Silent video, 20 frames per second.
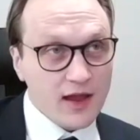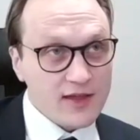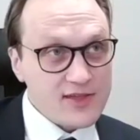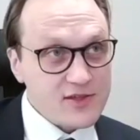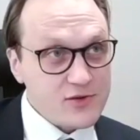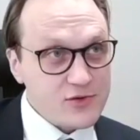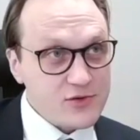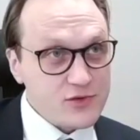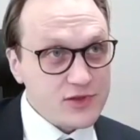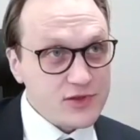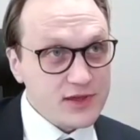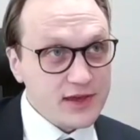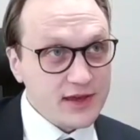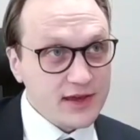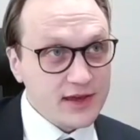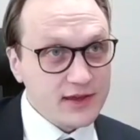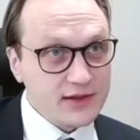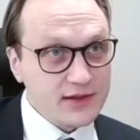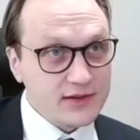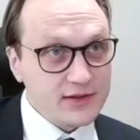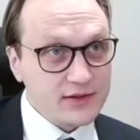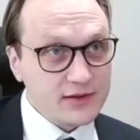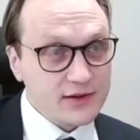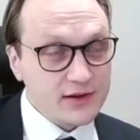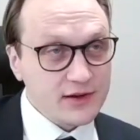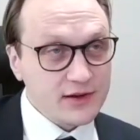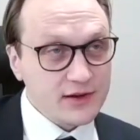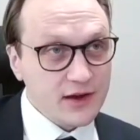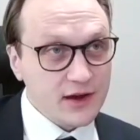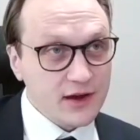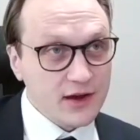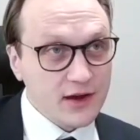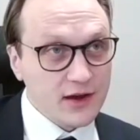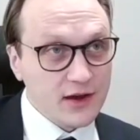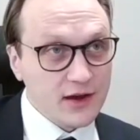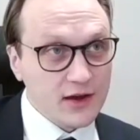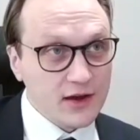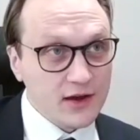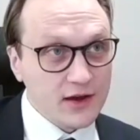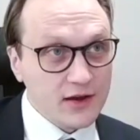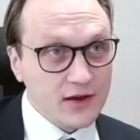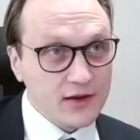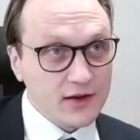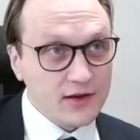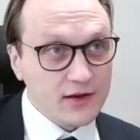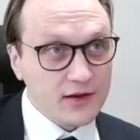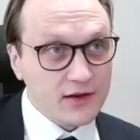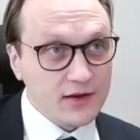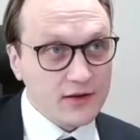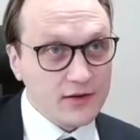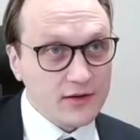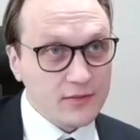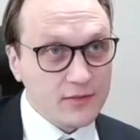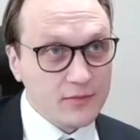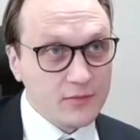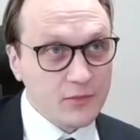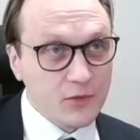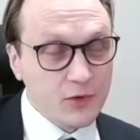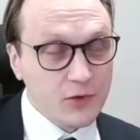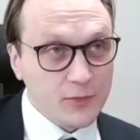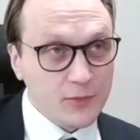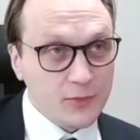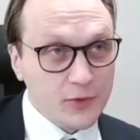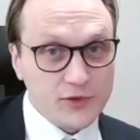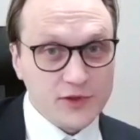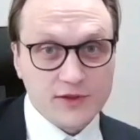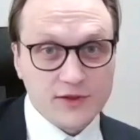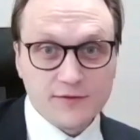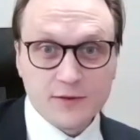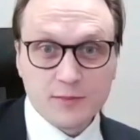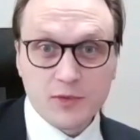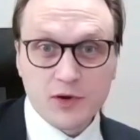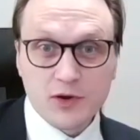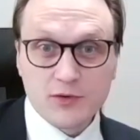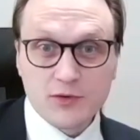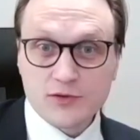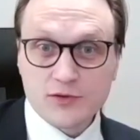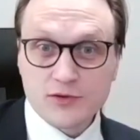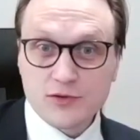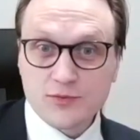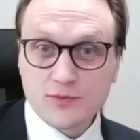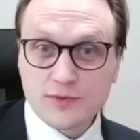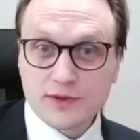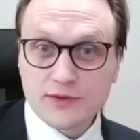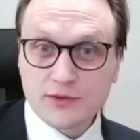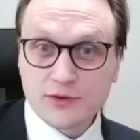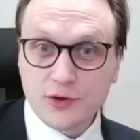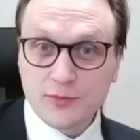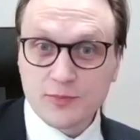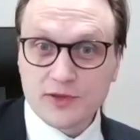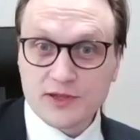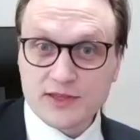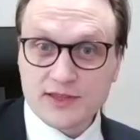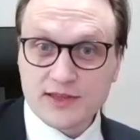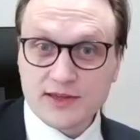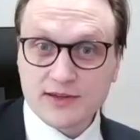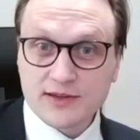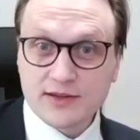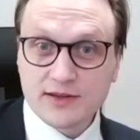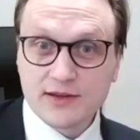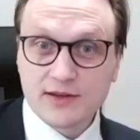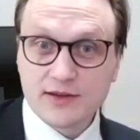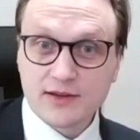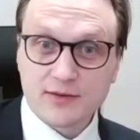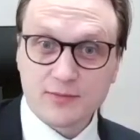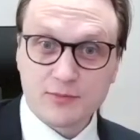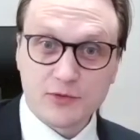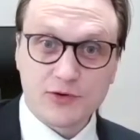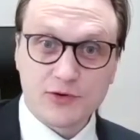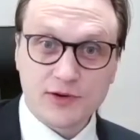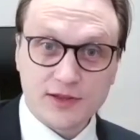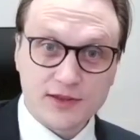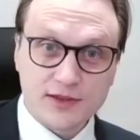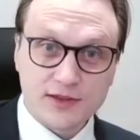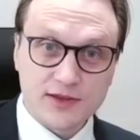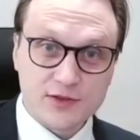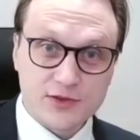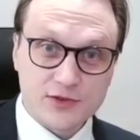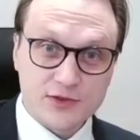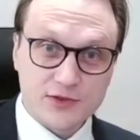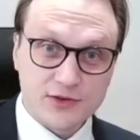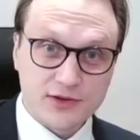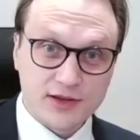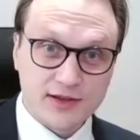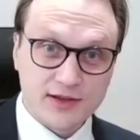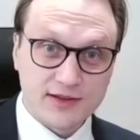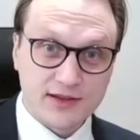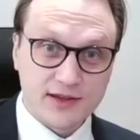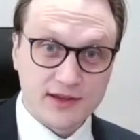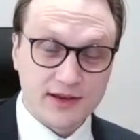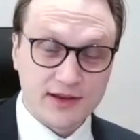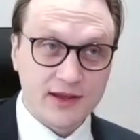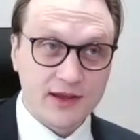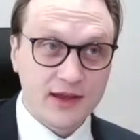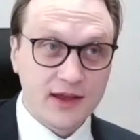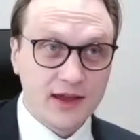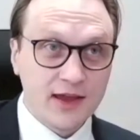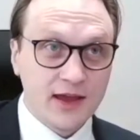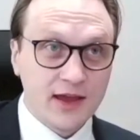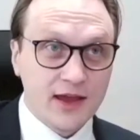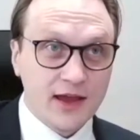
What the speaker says: associate more positive emotions with topics that need more attention, and then